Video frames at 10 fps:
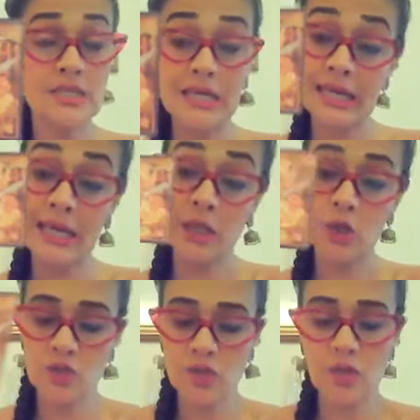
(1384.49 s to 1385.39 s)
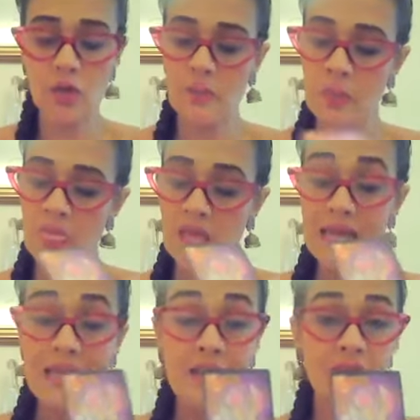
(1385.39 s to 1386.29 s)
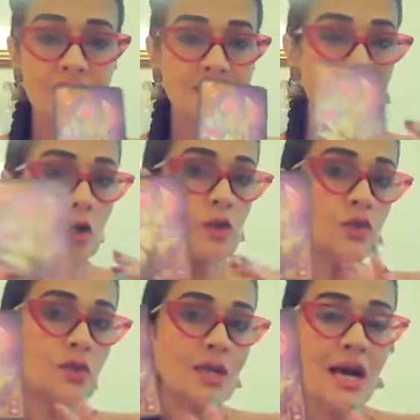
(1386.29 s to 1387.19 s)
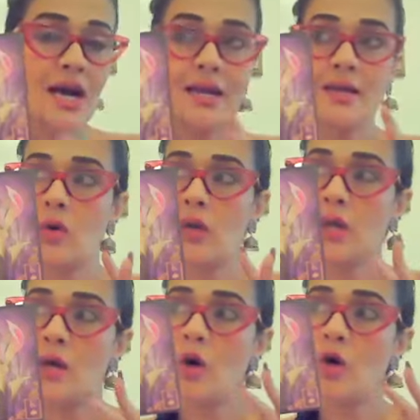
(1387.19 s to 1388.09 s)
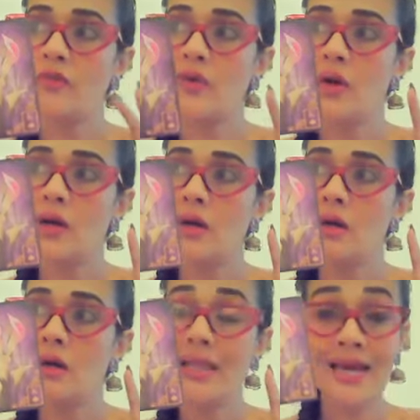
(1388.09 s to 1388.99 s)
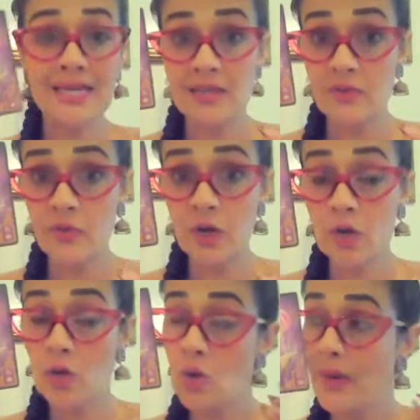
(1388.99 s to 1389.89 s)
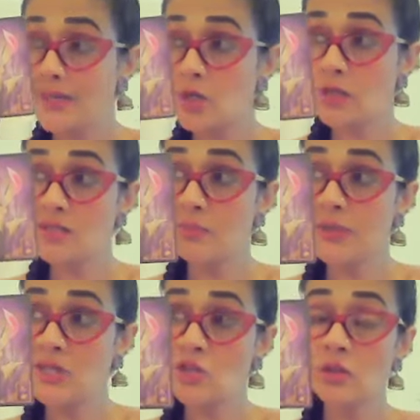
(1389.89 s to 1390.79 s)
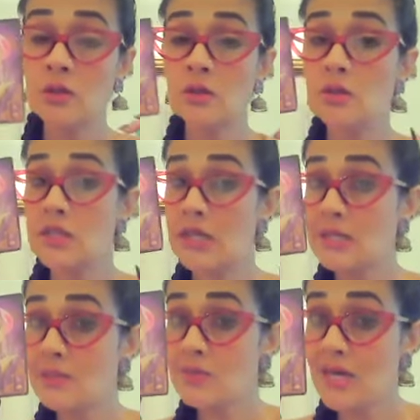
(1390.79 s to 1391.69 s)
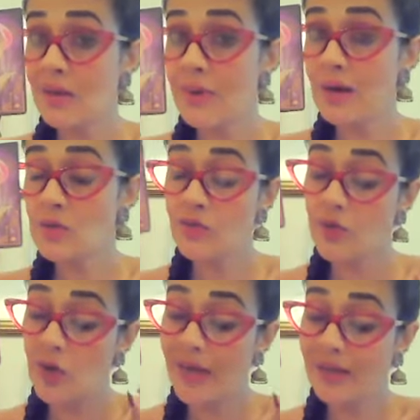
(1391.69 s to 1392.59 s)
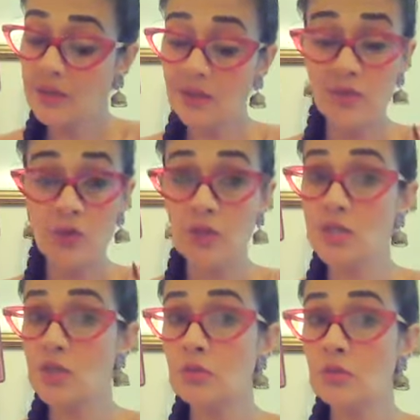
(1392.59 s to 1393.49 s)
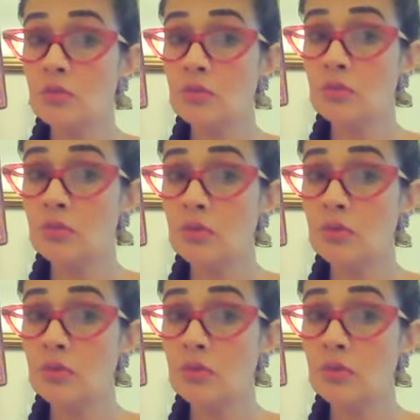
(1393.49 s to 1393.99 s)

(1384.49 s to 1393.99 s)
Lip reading: Take a closer look. This is also the card, okay, of, like I said, Virgo, quiet contemplation. Taking some time out for your health if you need to.